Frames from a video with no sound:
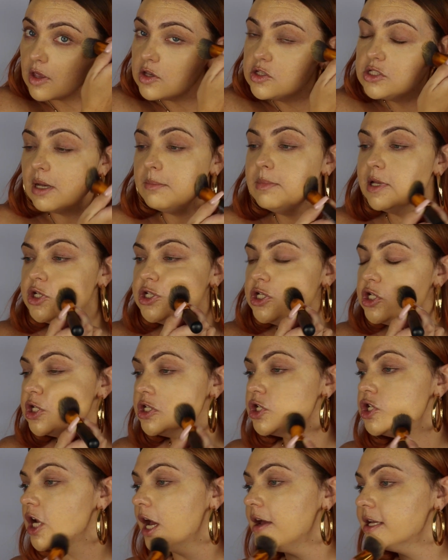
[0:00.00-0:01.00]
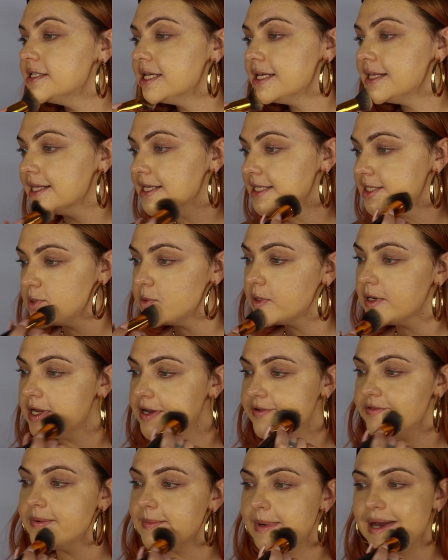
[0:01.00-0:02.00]
So I'm literally just jotting this all
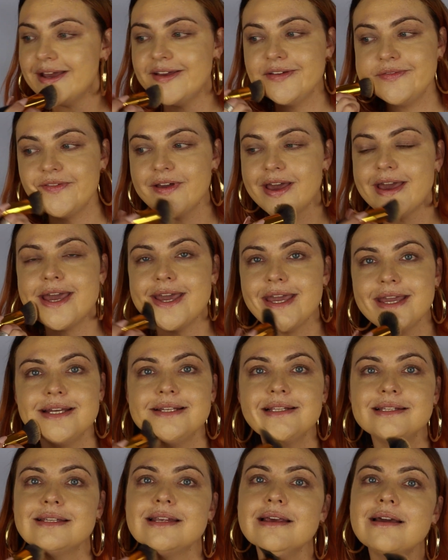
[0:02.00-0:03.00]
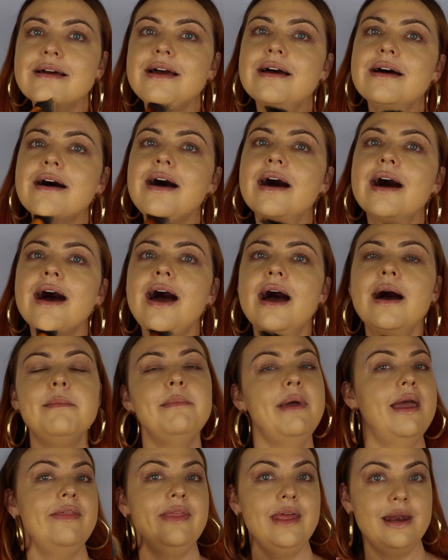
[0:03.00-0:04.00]
over my face, and
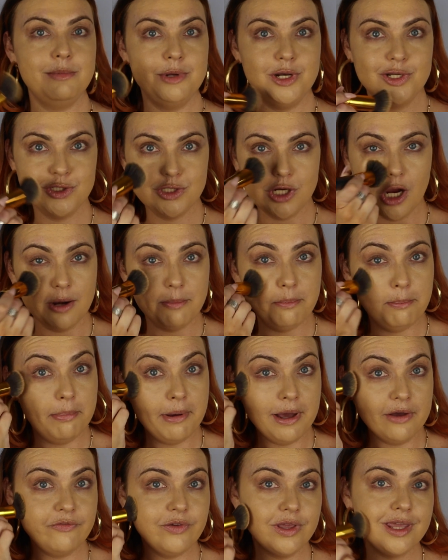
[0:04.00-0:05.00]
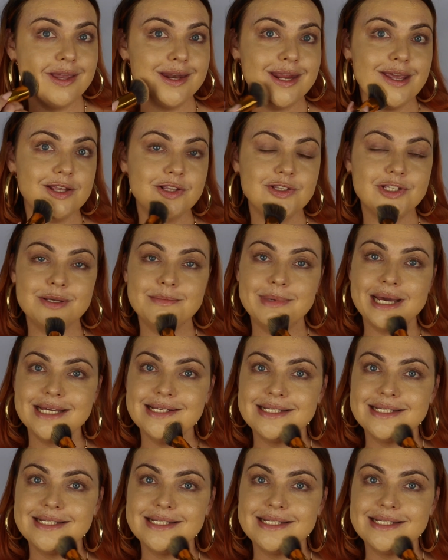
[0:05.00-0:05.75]
then I'm going to start buffing it into my